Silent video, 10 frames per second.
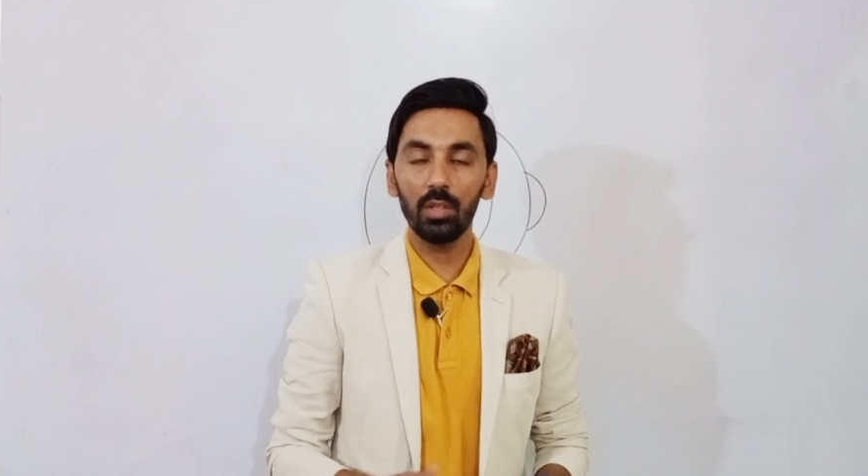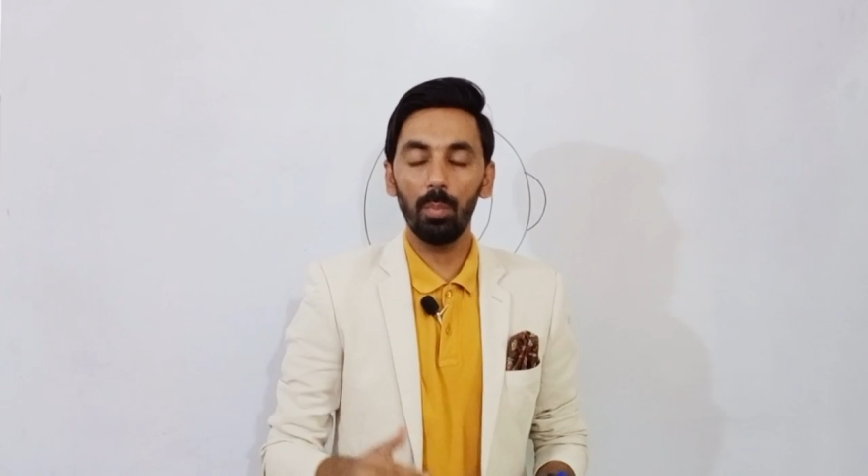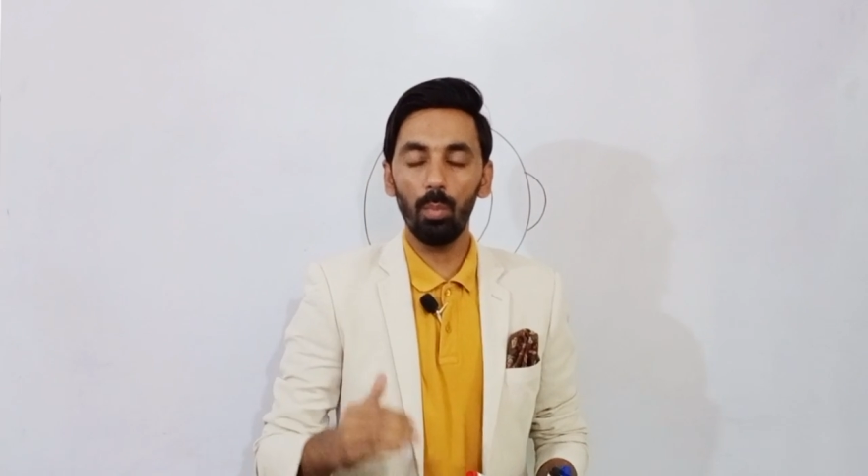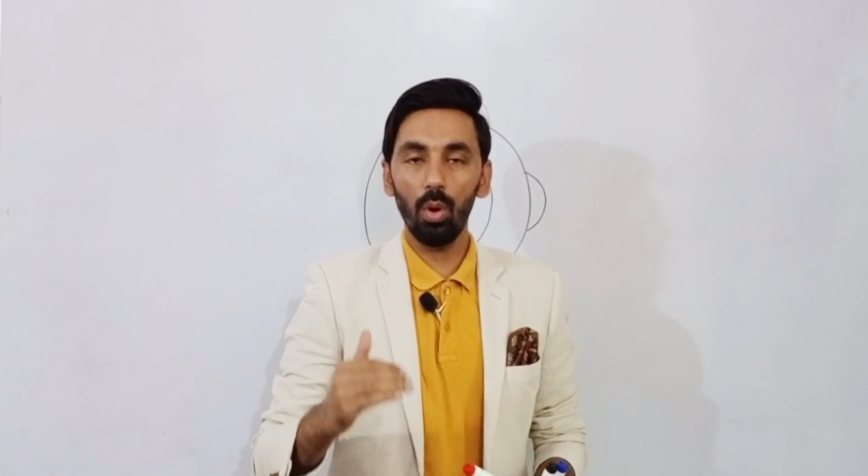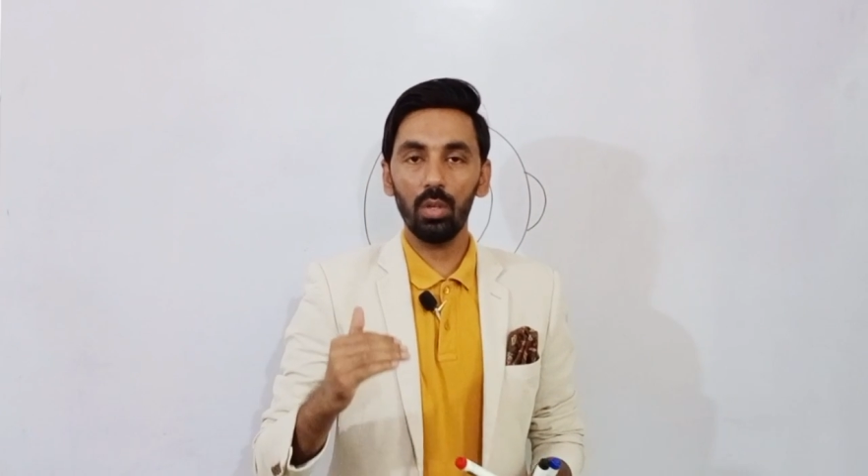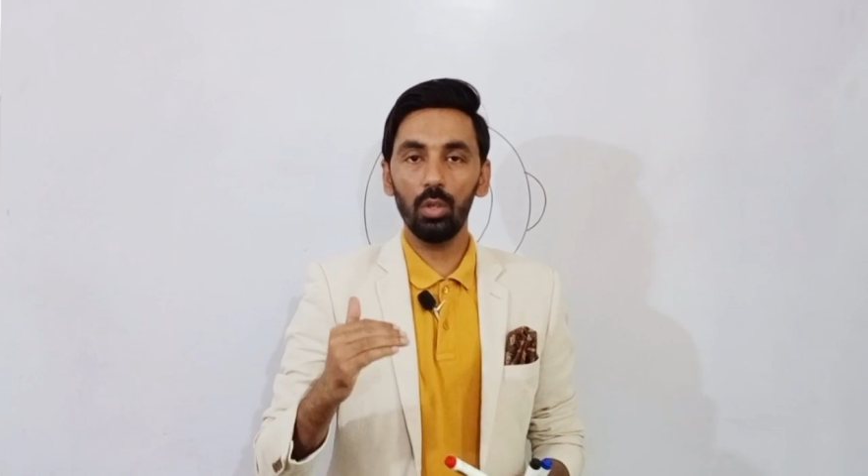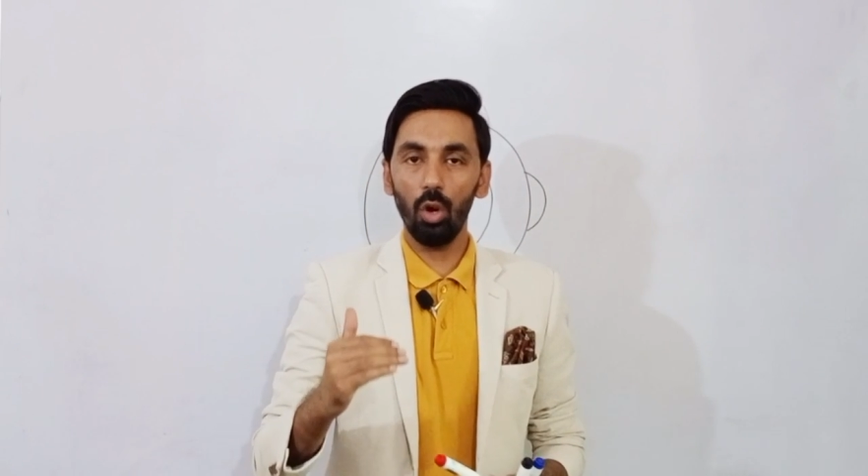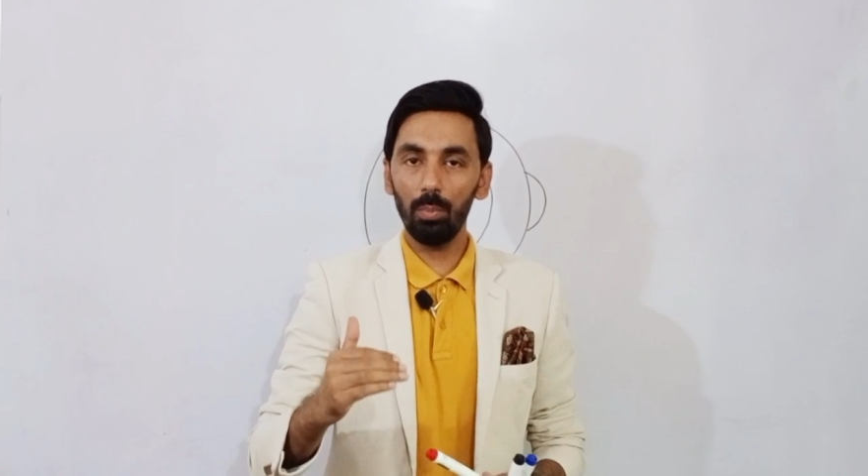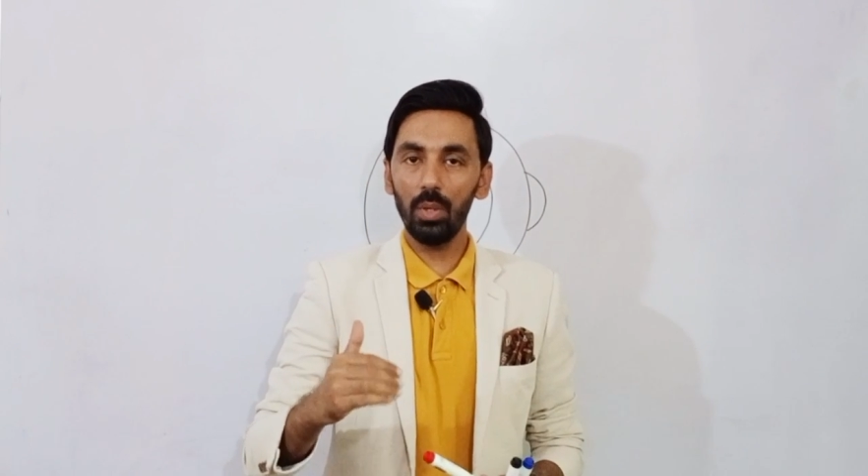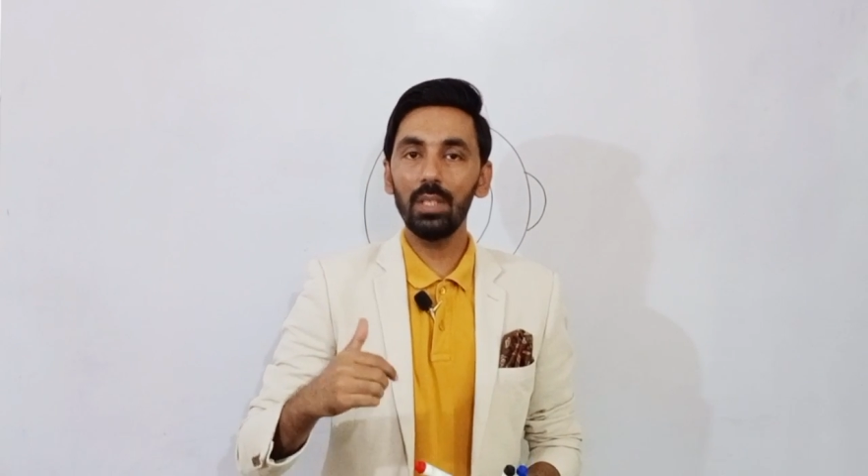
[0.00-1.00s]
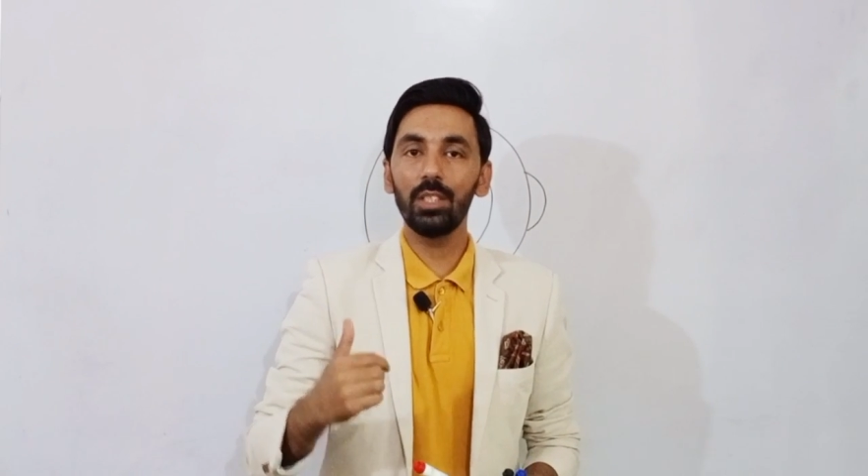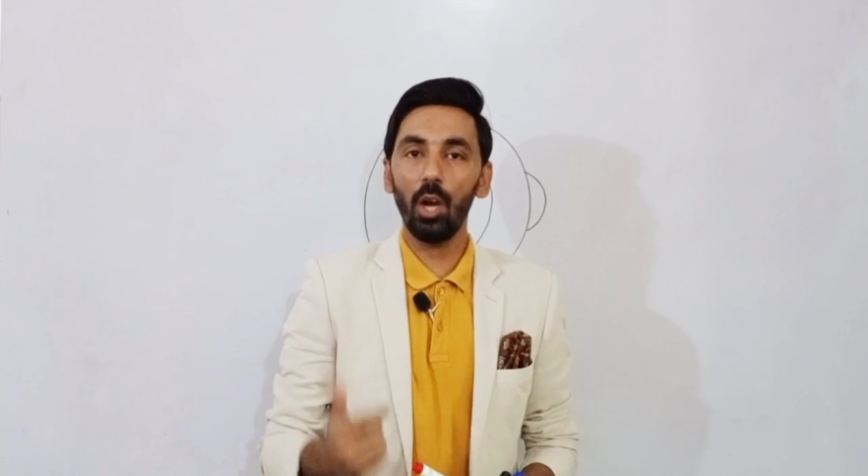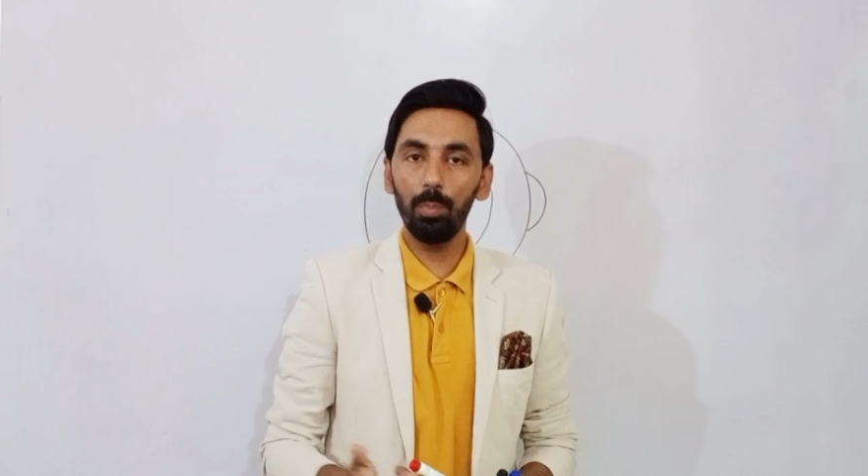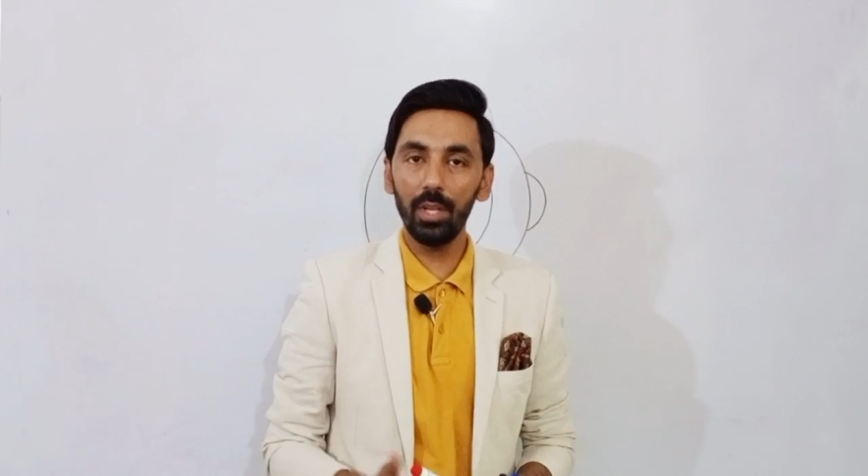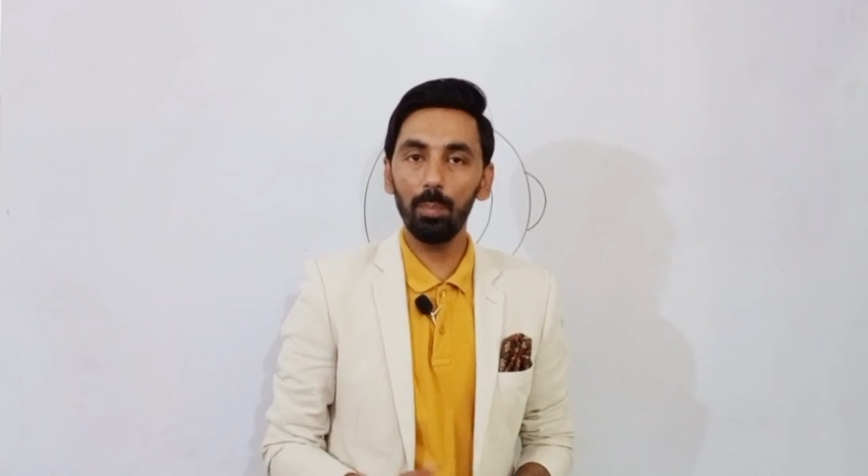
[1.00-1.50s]
the normal
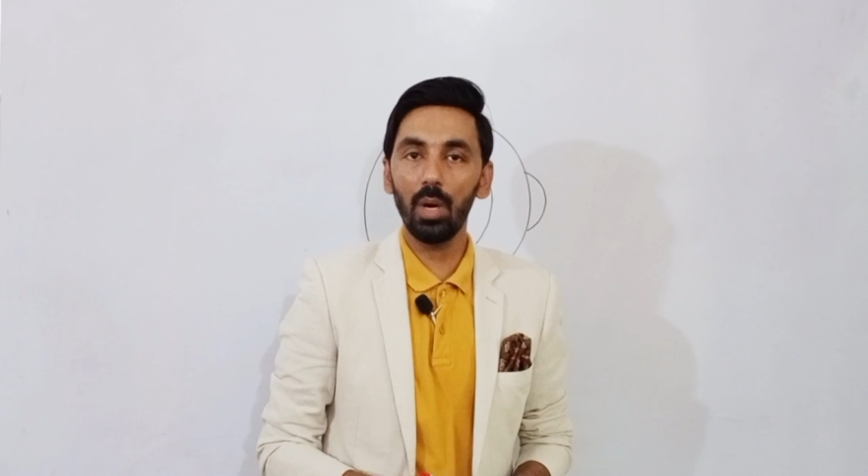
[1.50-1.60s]
dioptric